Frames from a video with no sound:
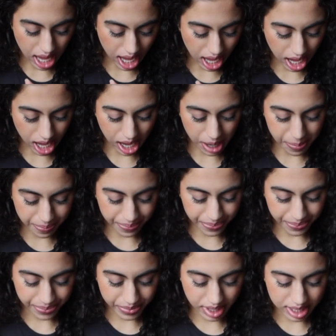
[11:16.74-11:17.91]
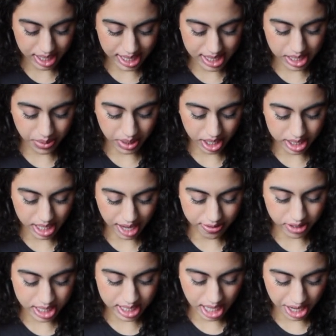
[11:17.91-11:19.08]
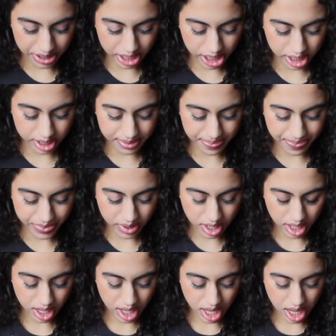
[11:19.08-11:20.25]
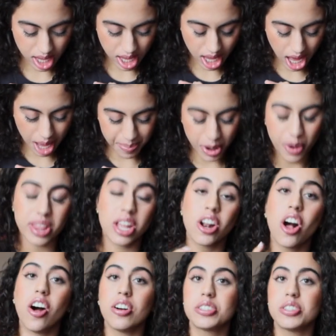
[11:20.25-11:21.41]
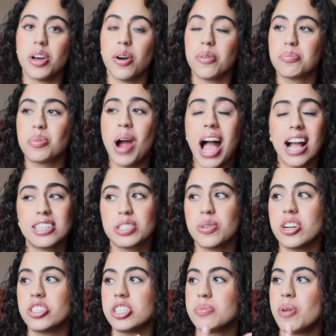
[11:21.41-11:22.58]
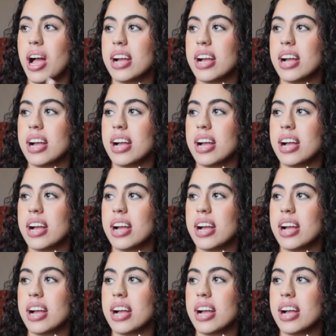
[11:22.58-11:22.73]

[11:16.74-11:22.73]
Let's see what else I have written down here. And then also practice questions.